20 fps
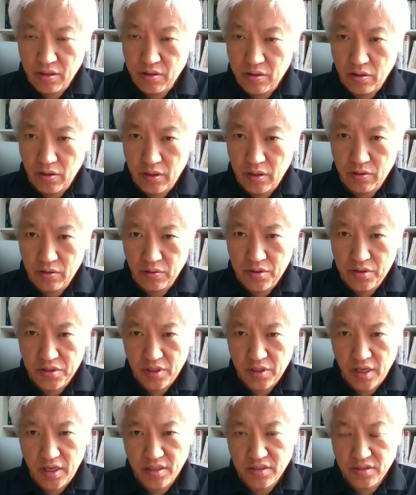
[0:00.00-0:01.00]
it
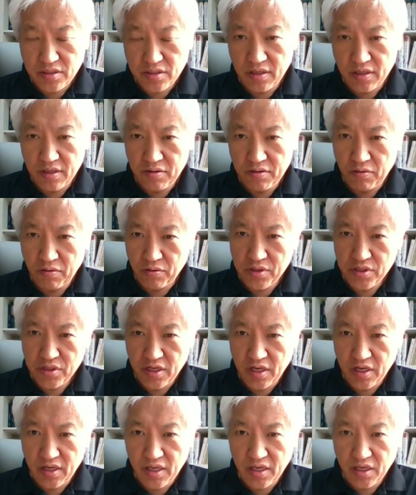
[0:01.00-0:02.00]
also has
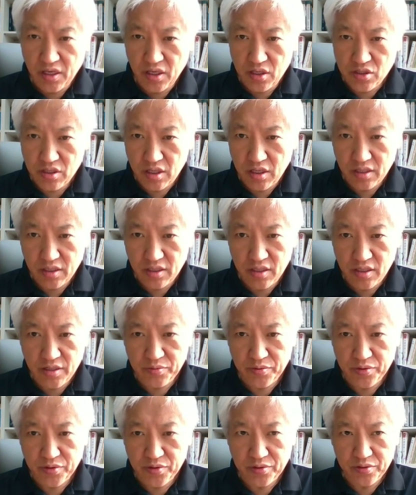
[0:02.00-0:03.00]
original language like
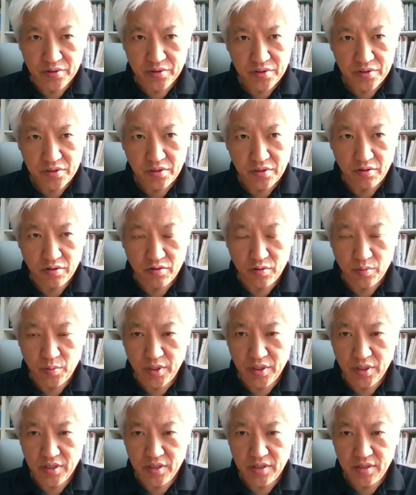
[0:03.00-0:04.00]
Hebrew. So you
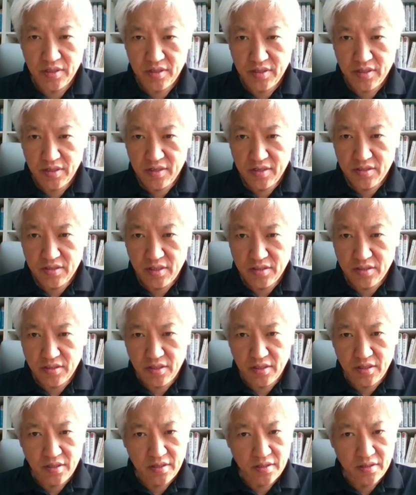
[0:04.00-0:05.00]
better
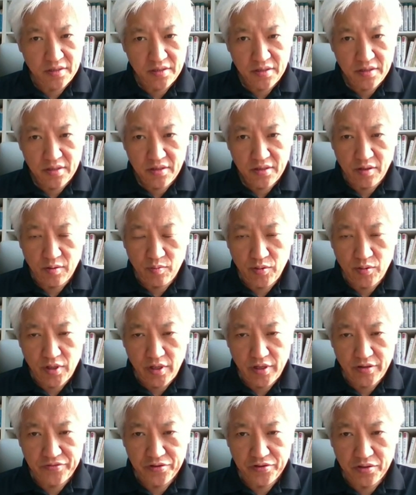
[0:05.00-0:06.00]
just
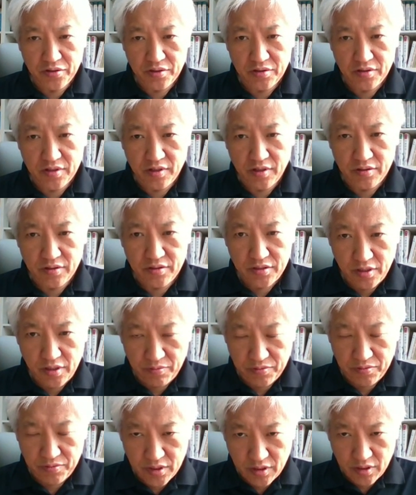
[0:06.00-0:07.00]
apply for
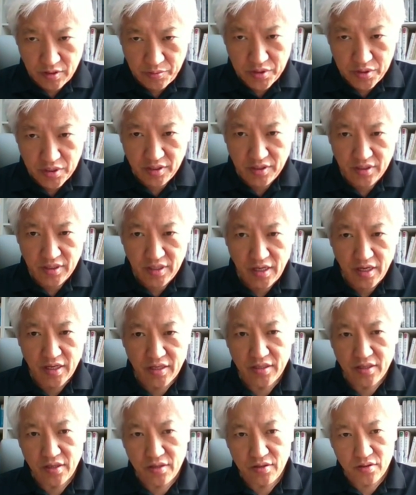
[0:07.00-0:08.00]
subscription,
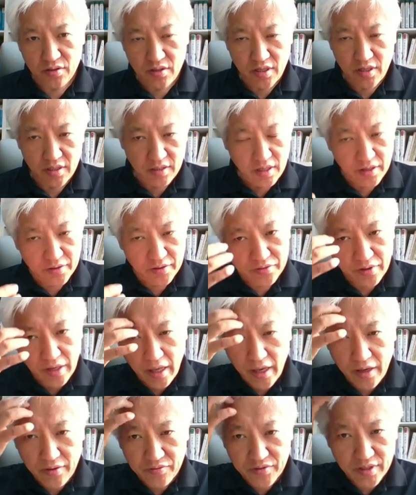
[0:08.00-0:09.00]
and you can have
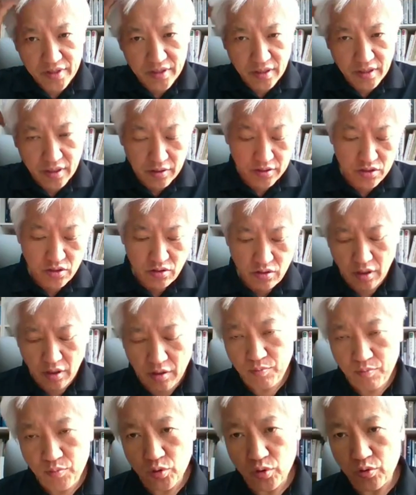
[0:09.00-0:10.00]
every a
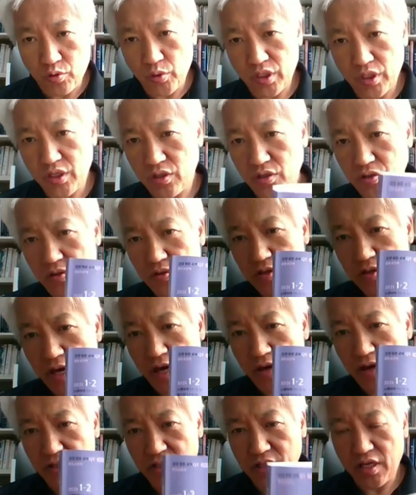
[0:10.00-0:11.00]
book with you.
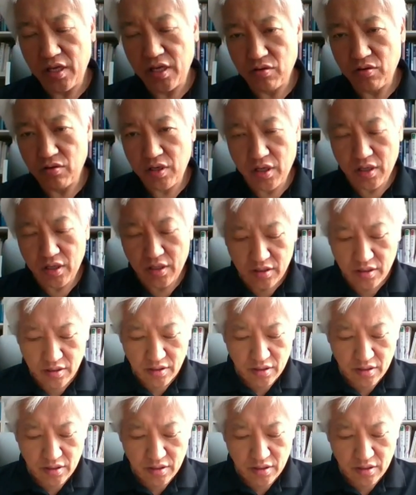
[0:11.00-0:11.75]
Every day you can